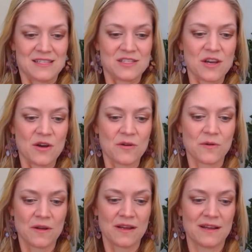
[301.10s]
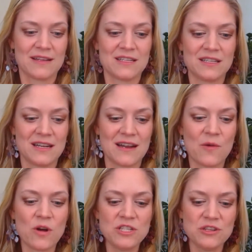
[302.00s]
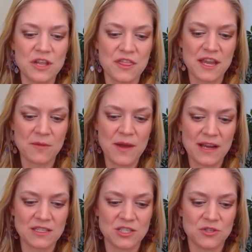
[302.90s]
So I want you to think back